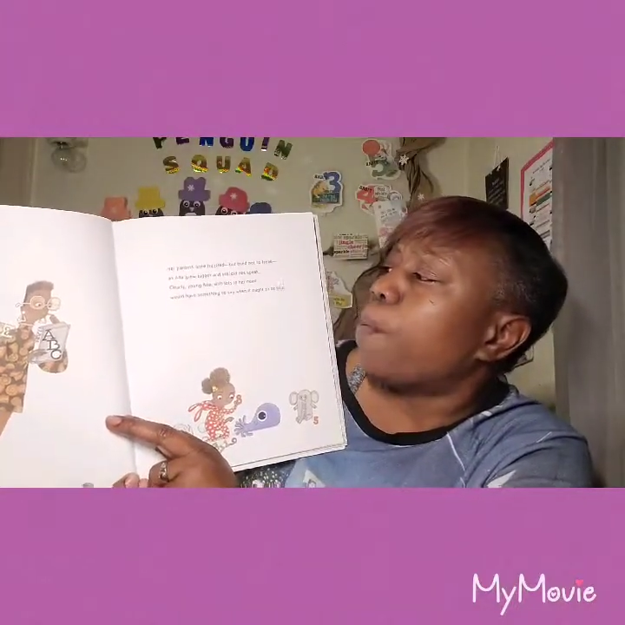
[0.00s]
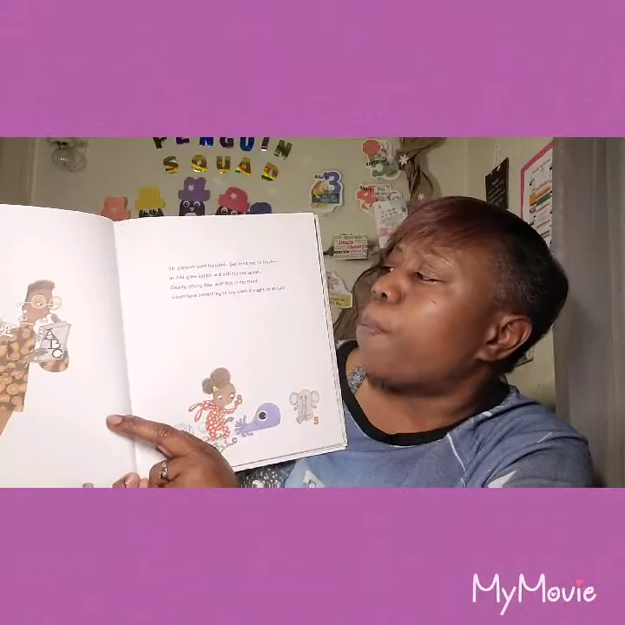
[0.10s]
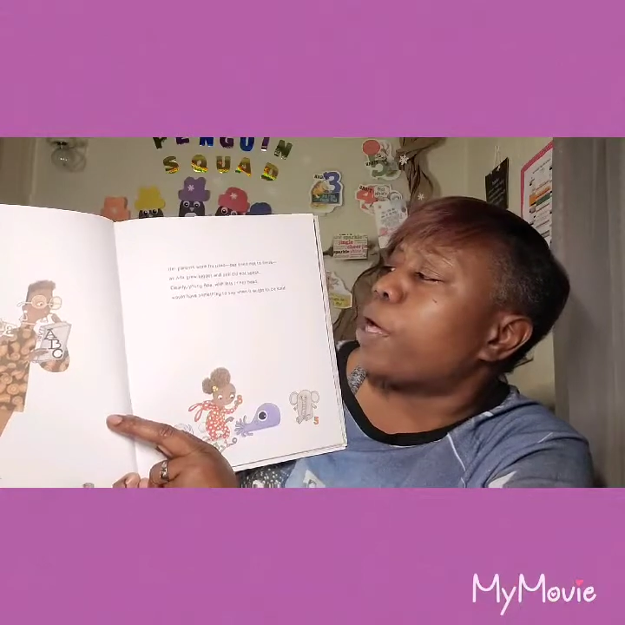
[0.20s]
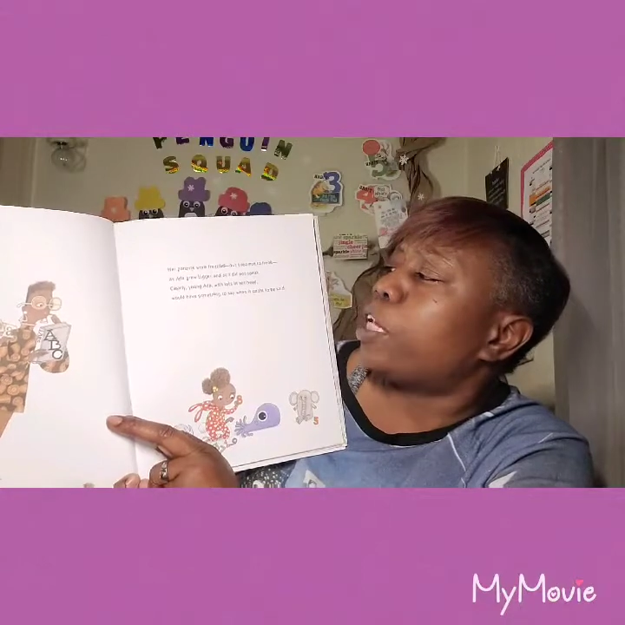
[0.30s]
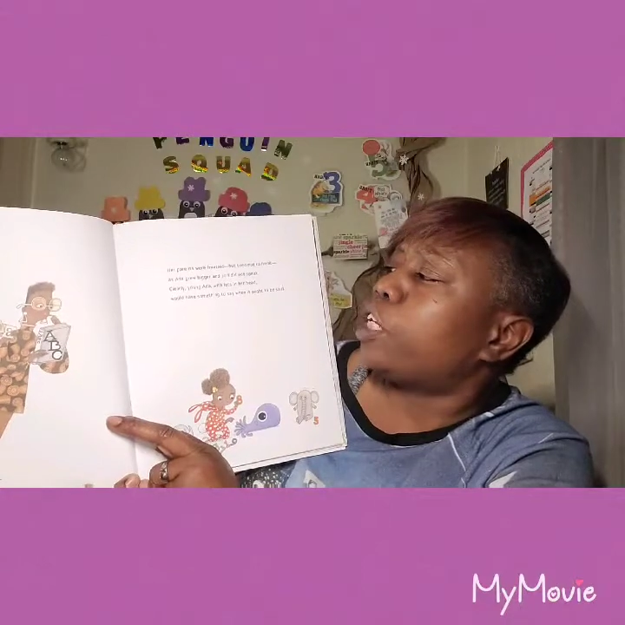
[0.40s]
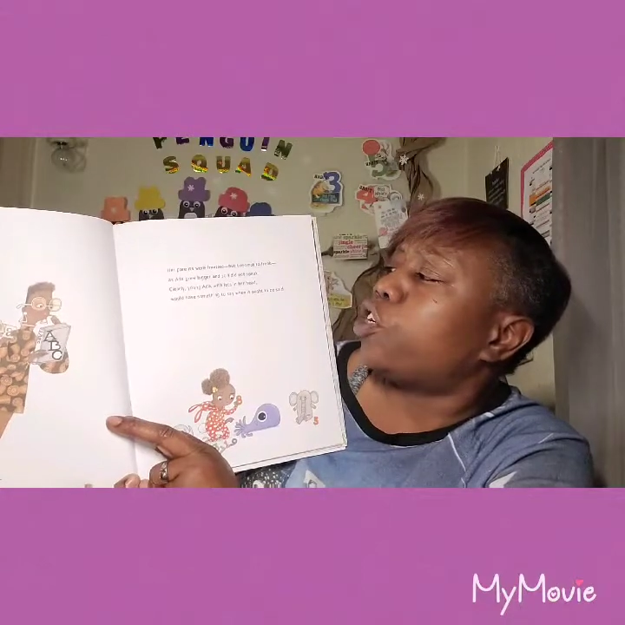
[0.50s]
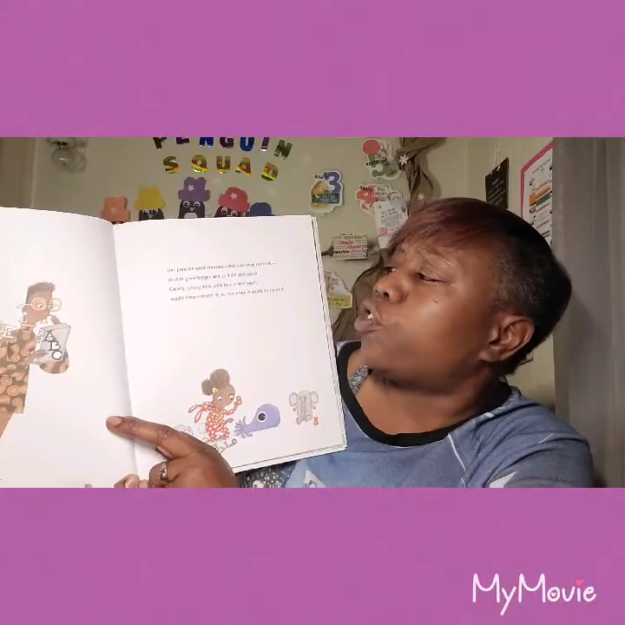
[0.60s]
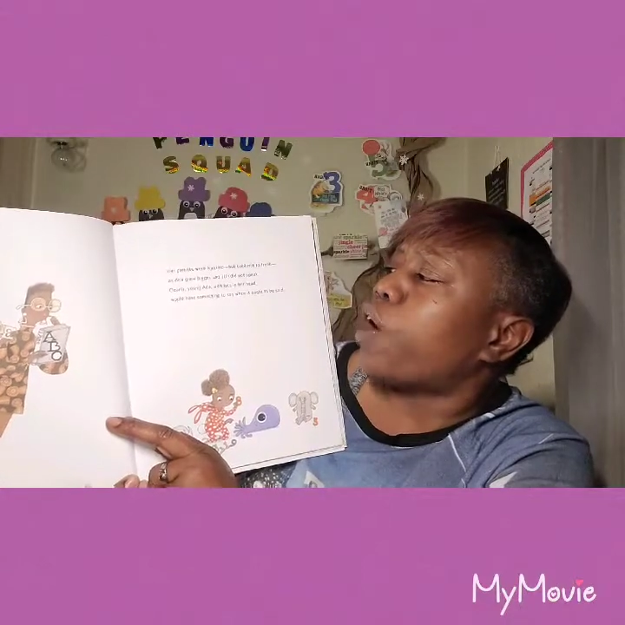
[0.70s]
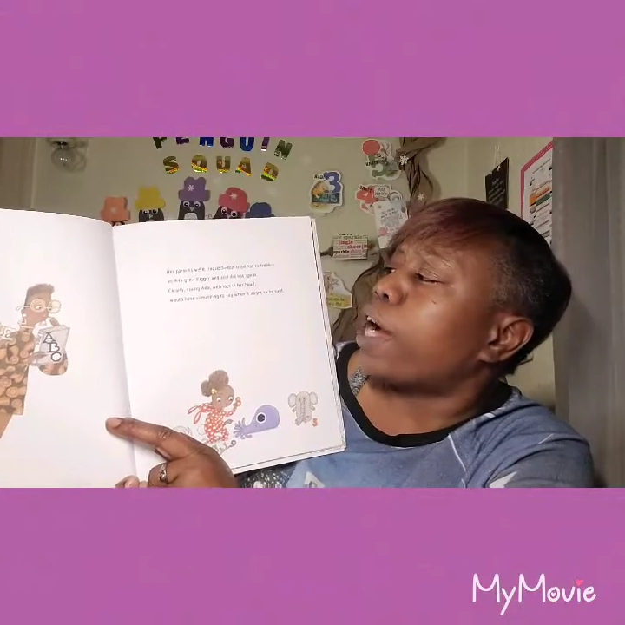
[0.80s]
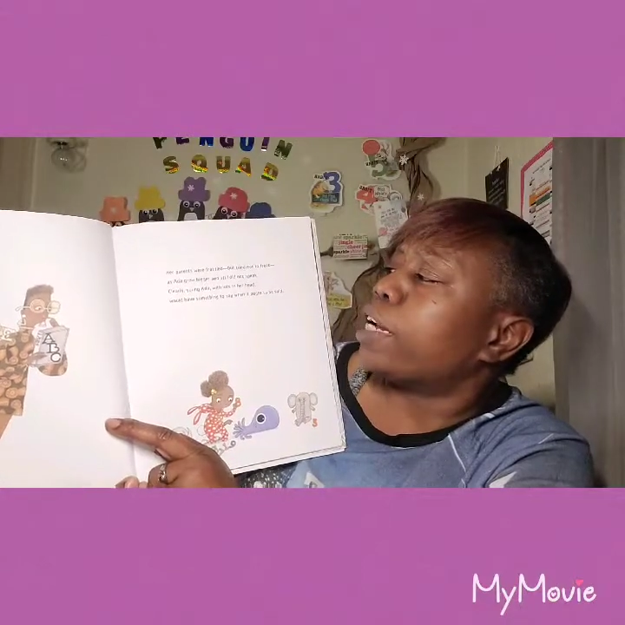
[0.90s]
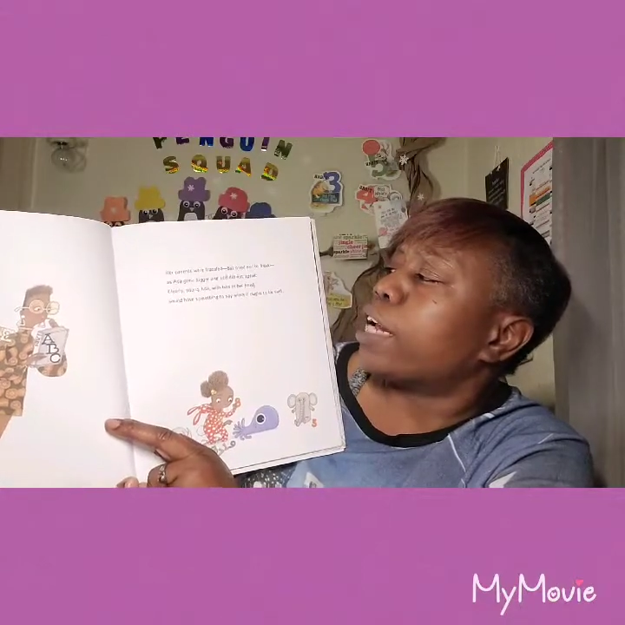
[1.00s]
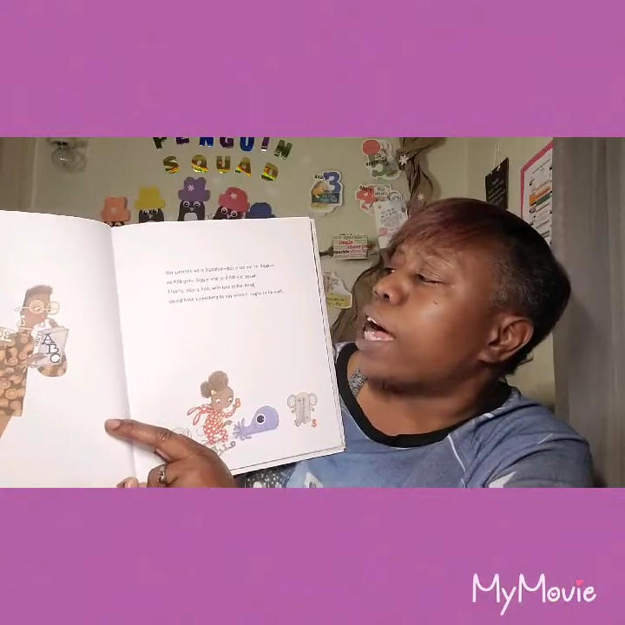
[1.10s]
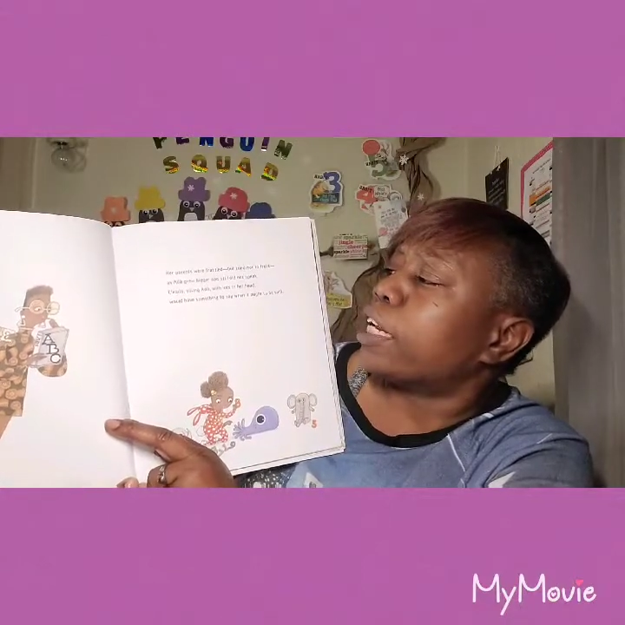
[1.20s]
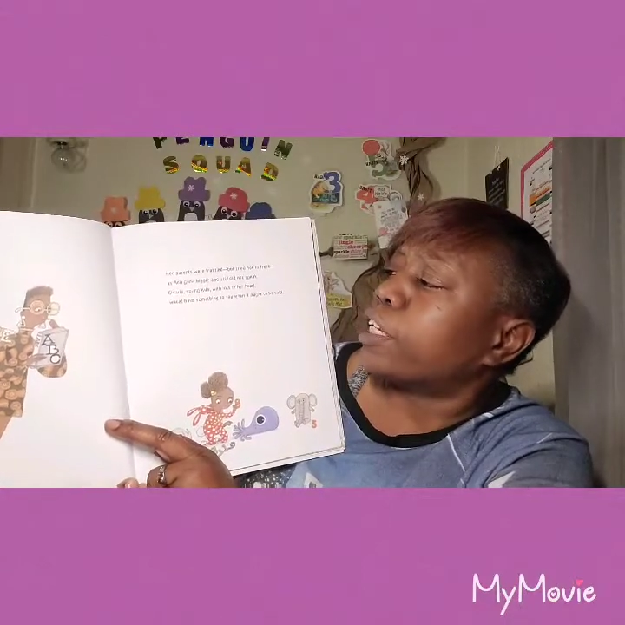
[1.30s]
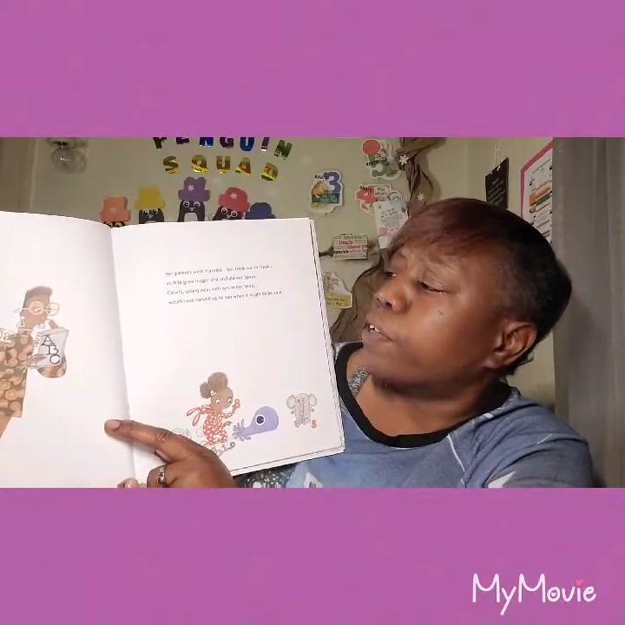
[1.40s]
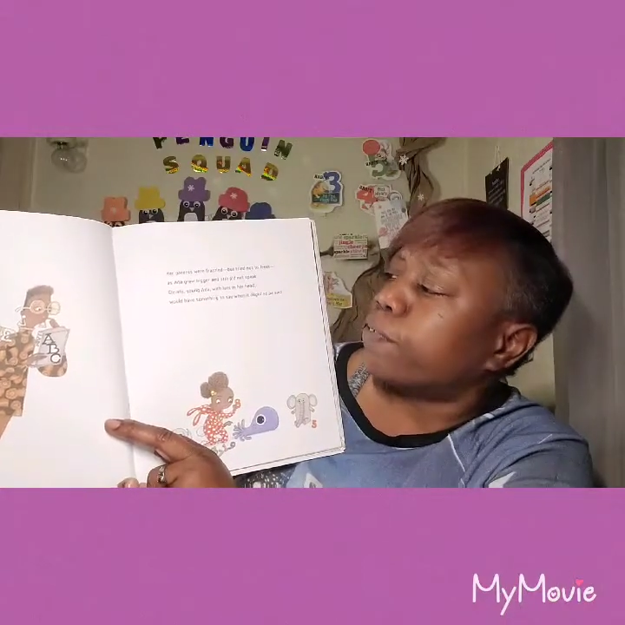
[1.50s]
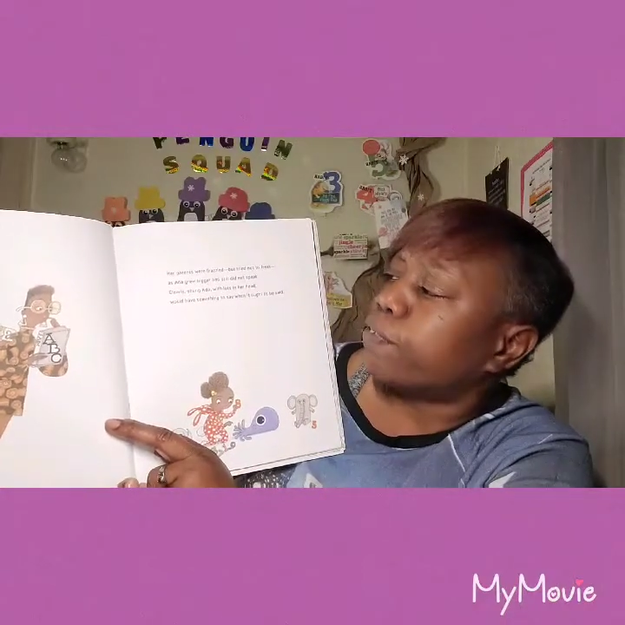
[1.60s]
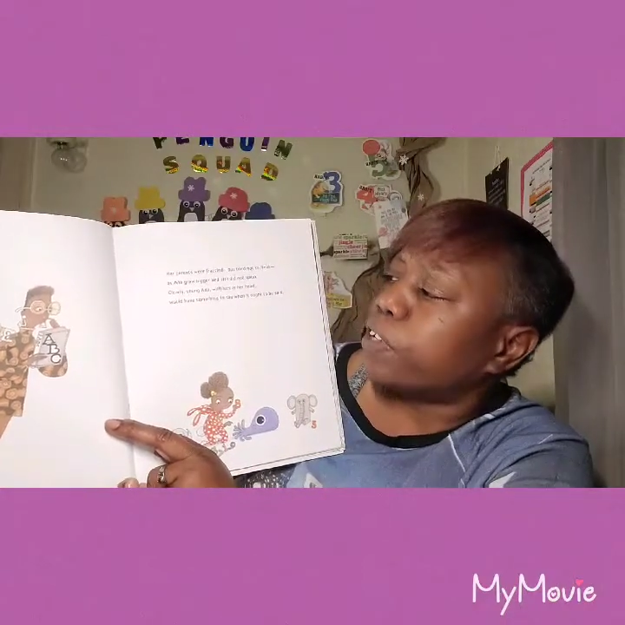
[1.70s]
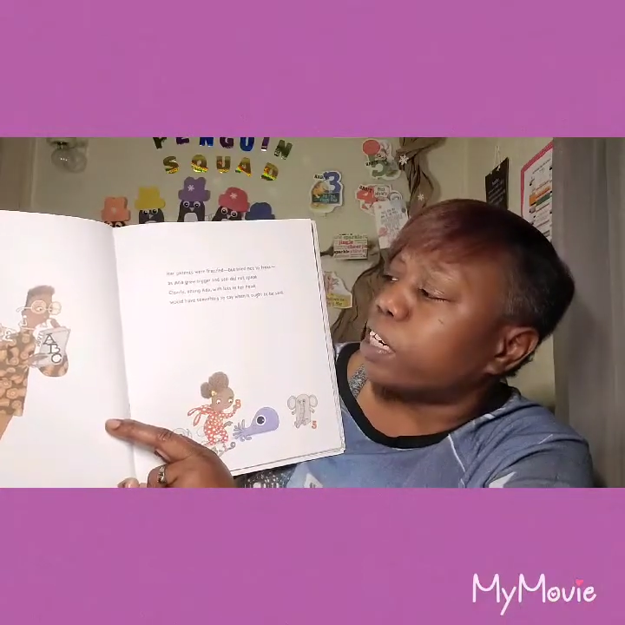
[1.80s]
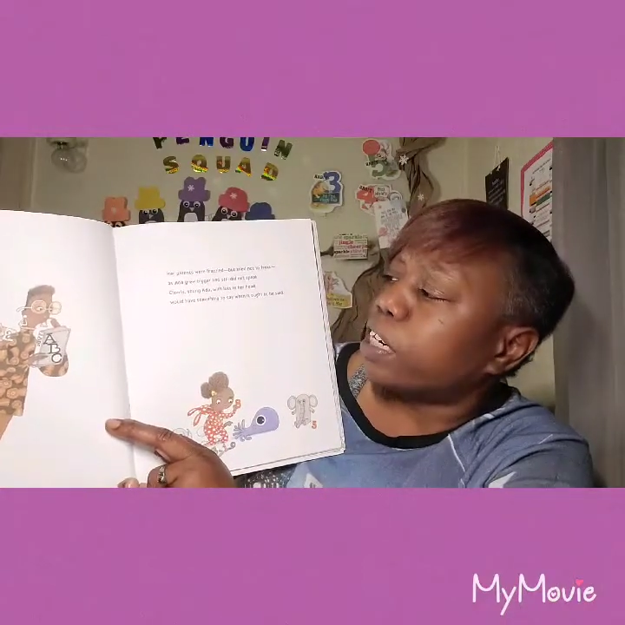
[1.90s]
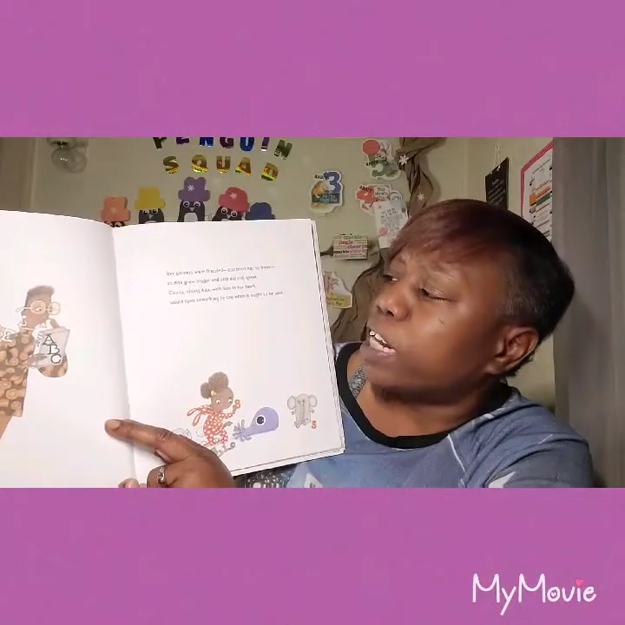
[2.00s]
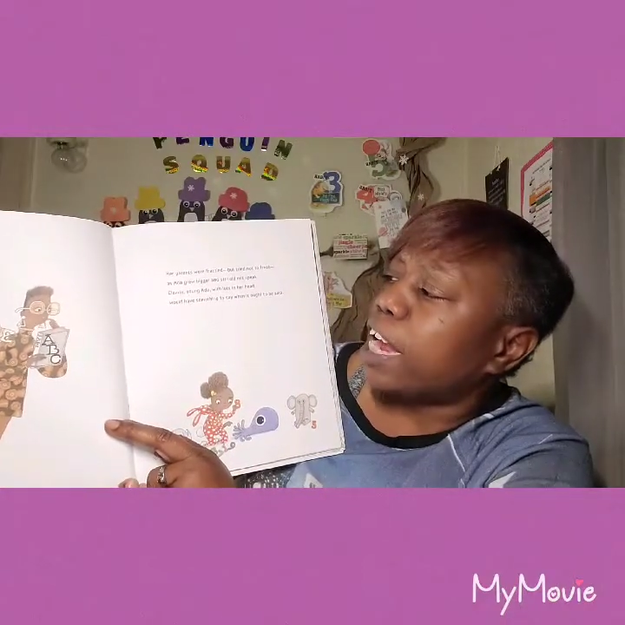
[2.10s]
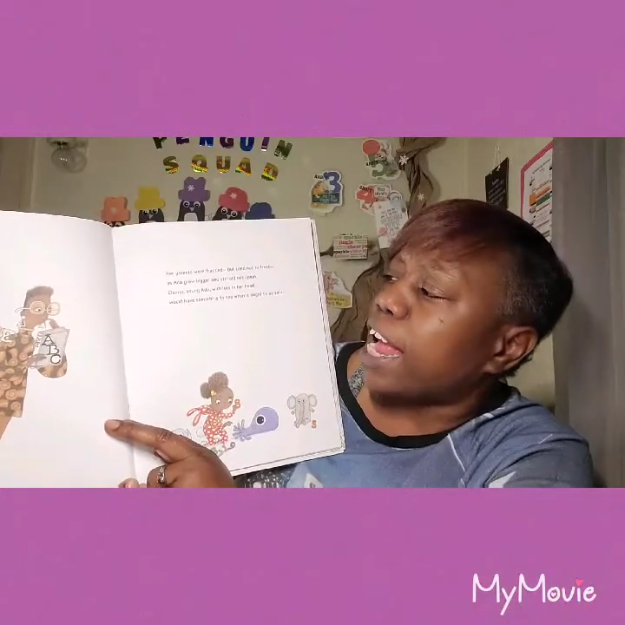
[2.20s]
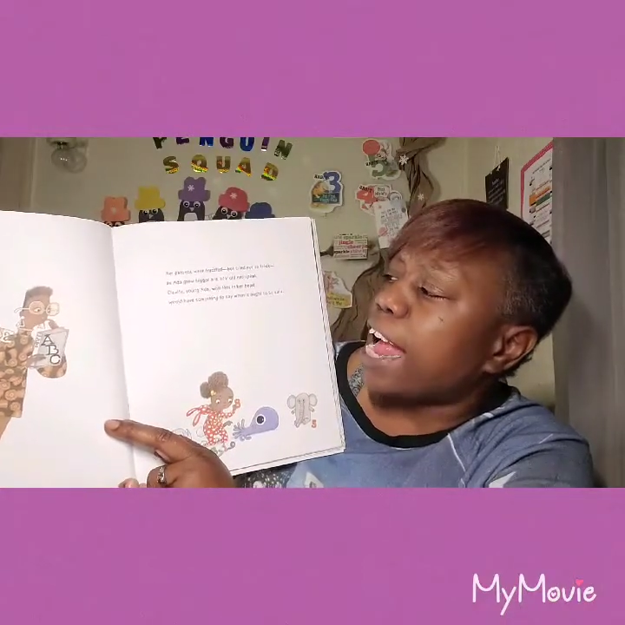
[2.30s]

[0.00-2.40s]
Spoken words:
but tried not to freak